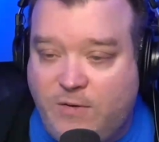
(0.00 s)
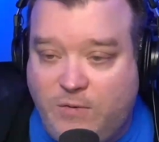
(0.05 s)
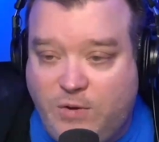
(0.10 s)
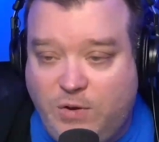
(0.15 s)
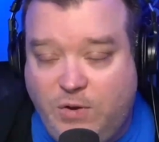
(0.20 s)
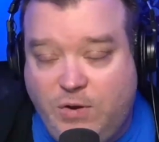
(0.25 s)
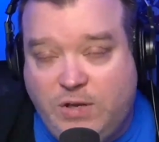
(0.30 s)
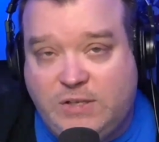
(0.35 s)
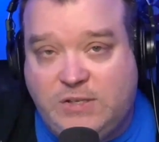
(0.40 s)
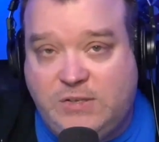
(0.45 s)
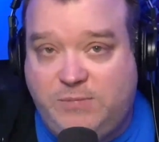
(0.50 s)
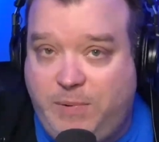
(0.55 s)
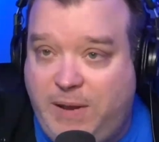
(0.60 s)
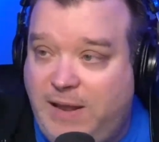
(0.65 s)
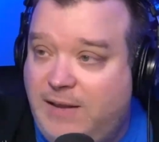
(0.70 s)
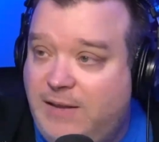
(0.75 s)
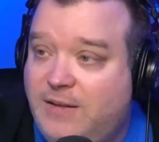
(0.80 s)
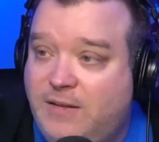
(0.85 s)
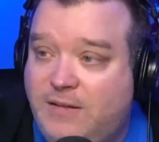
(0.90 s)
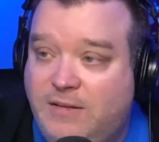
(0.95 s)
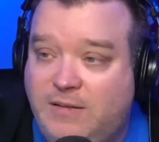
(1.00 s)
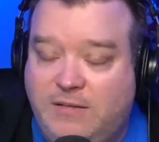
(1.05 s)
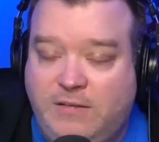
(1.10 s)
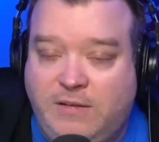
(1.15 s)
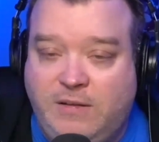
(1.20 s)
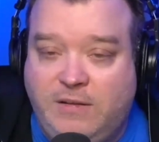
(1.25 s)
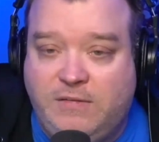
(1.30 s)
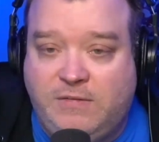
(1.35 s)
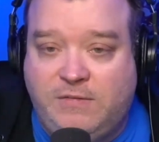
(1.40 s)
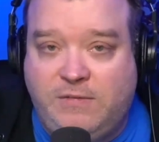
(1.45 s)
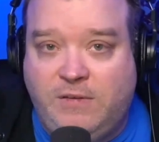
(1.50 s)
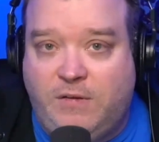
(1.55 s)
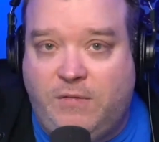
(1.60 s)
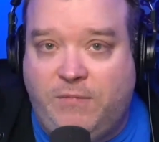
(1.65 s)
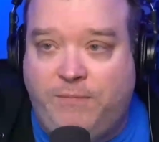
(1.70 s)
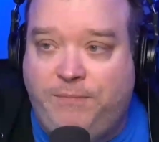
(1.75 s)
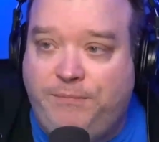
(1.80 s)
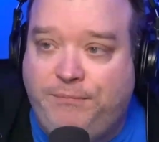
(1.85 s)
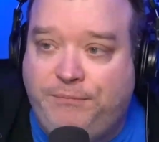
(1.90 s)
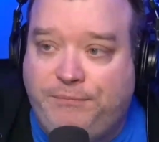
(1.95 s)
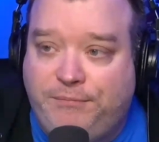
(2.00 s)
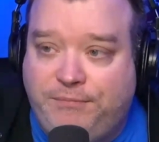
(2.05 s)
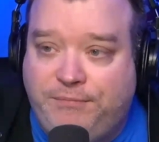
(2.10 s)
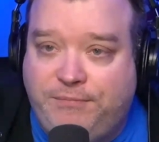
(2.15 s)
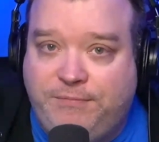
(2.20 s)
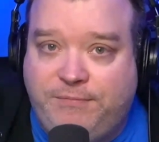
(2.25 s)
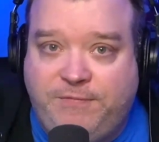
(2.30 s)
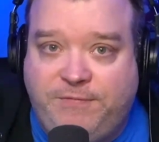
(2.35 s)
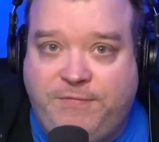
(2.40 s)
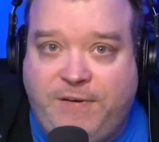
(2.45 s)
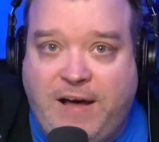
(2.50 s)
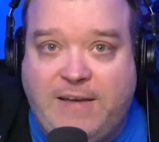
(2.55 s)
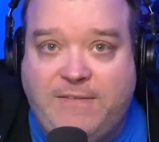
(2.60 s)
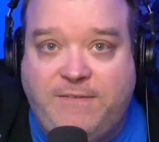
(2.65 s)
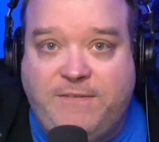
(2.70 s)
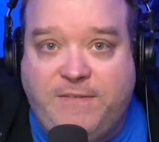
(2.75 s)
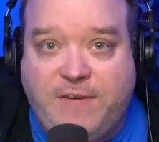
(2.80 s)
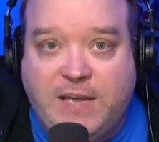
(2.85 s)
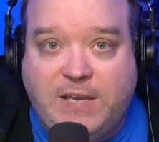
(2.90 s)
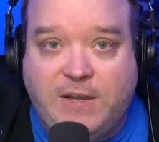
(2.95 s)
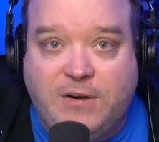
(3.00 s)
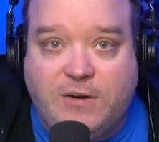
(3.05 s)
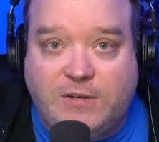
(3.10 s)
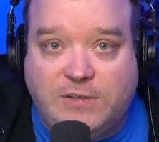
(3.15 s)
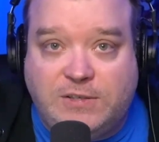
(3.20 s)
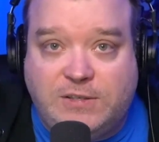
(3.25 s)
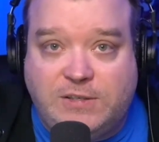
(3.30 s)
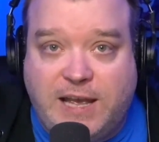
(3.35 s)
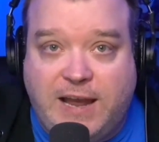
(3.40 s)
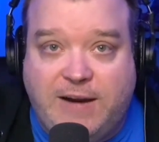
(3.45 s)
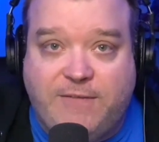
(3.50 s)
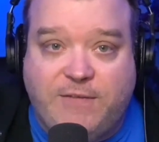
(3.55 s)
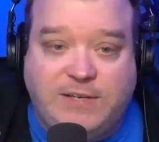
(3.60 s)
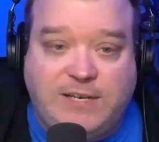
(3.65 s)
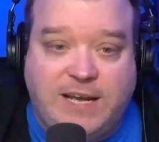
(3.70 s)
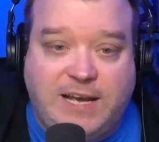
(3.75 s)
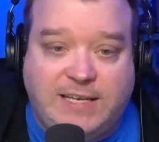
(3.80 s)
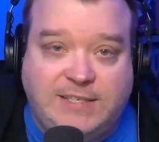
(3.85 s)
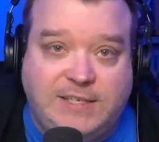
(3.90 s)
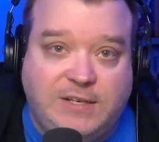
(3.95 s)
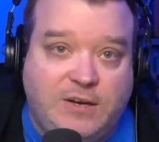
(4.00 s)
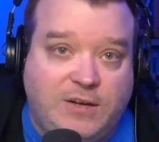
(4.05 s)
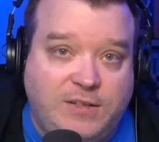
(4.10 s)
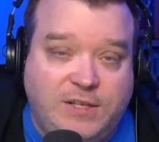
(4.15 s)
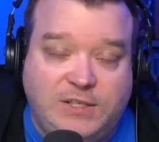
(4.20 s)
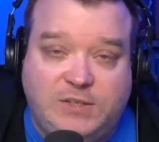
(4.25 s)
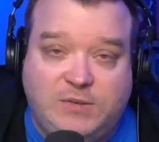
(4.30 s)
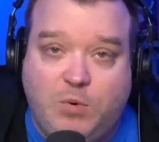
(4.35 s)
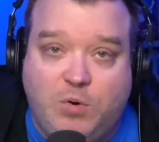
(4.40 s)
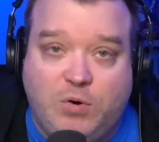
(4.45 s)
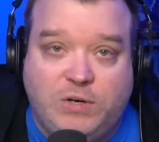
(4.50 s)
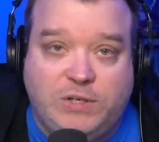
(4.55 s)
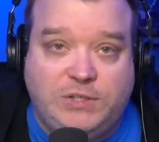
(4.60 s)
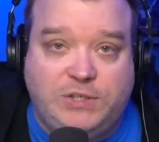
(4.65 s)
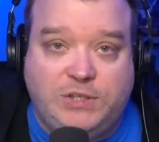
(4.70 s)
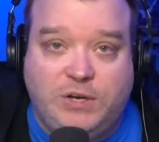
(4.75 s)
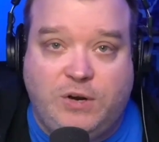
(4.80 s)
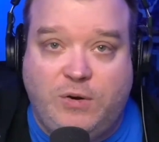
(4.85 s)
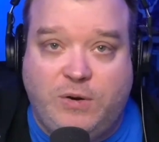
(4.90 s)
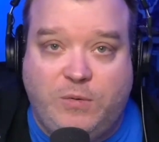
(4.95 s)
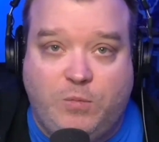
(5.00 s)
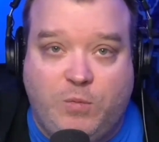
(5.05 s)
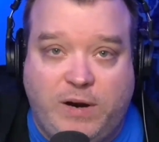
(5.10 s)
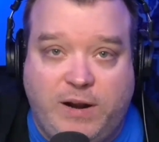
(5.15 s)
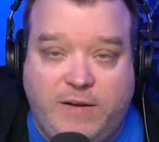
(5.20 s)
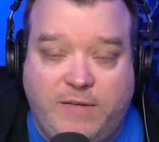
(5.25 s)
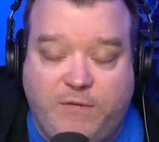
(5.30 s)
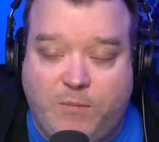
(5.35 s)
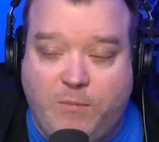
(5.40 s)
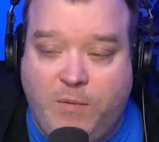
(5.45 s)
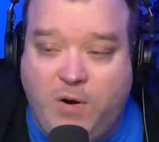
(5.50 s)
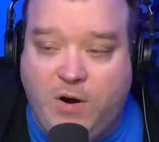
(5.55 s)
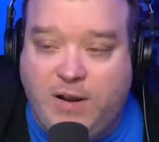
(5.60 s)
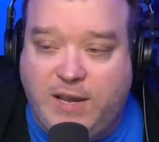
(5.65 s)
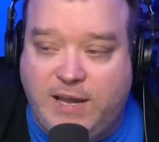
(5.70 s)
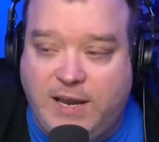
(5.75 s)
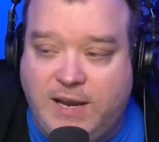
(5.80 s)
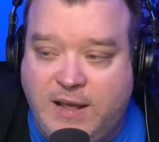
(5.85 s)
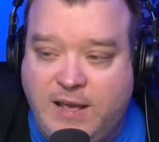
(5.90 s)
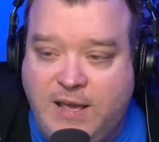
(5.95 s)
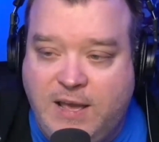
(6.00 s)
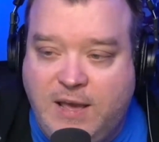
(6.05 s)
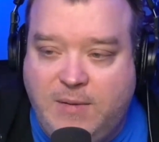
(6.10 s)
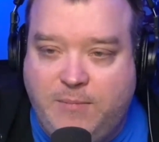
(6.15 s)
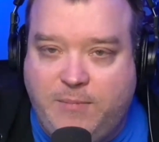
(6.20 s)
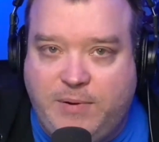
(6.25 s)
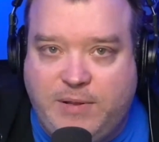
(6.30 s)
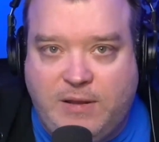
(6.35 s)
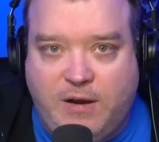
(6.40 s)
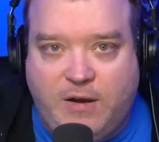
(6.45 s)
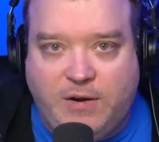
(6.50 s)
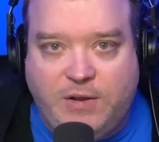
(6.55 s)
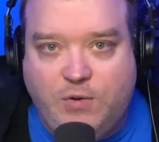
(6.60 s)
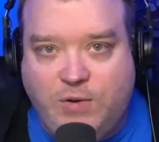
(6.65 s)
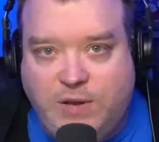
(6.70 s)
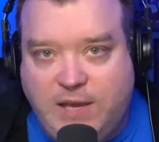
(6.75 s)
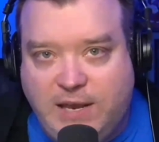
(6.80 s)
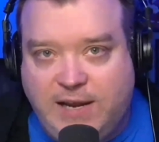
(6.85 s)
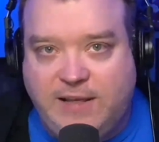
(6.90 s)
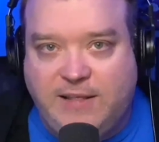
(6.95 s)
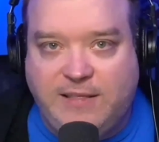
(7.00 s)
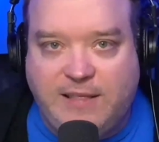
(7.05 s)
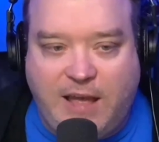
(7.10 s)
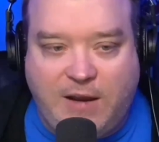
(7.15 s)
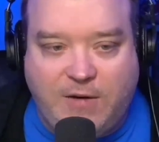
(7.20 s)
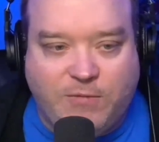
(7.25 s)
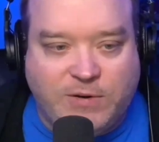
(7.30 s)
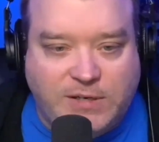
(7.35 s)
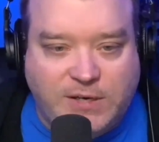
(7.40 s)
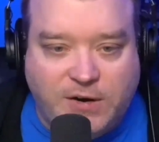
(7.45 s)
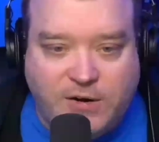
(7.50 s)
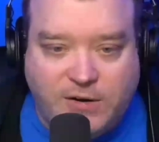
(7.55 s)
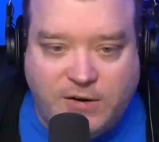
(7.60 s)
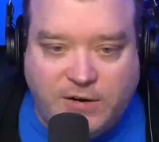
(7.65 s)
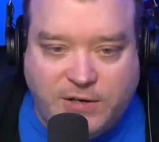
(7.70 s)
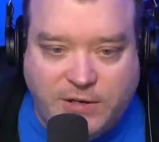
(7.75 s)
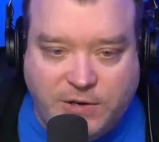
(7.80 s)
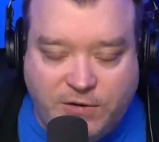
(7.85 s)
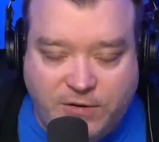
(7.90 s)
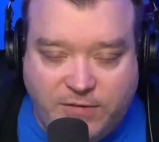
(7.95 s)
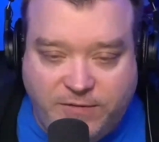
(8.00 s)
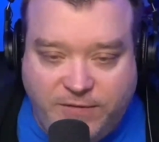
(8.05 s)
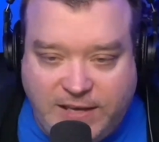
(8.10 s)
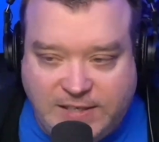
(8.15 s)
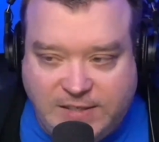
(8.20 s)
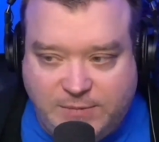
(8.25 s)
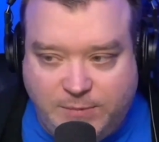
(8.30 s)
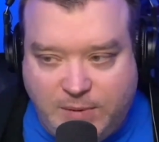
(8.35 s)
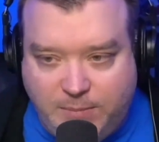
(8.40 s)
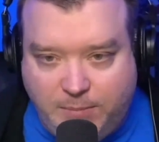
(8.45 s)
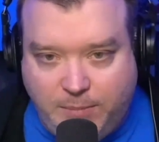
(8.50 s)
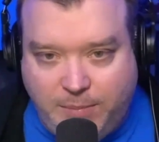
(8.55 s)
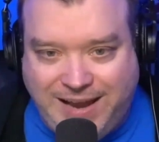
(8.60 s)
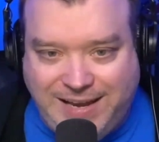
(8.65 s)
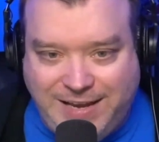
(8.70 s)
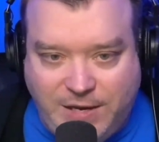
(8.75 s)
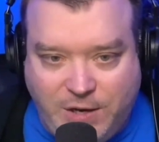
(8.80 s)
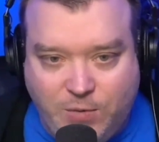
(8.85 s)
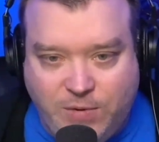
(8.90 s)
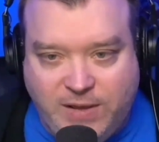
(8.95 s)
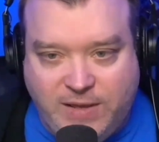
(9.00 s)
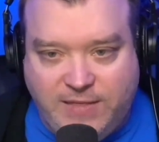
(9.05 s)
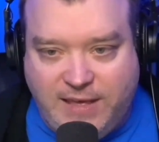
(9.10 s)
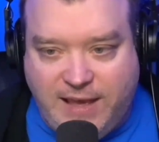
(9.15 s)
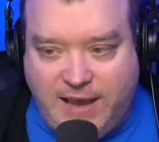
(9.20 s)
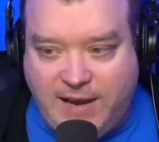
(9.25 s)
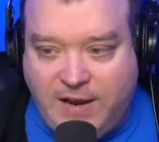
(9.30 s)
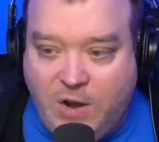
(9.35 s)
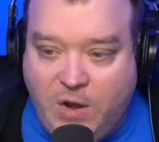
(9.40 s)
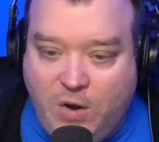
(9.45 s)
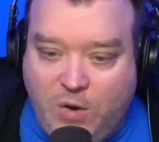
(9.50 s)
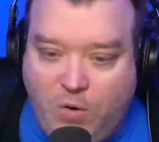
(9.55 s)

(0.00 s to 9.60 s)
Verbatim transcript: You could spend, uh, you know, five figures advertising on this morning show in whatever market but are you getting that return on your investment by doing that?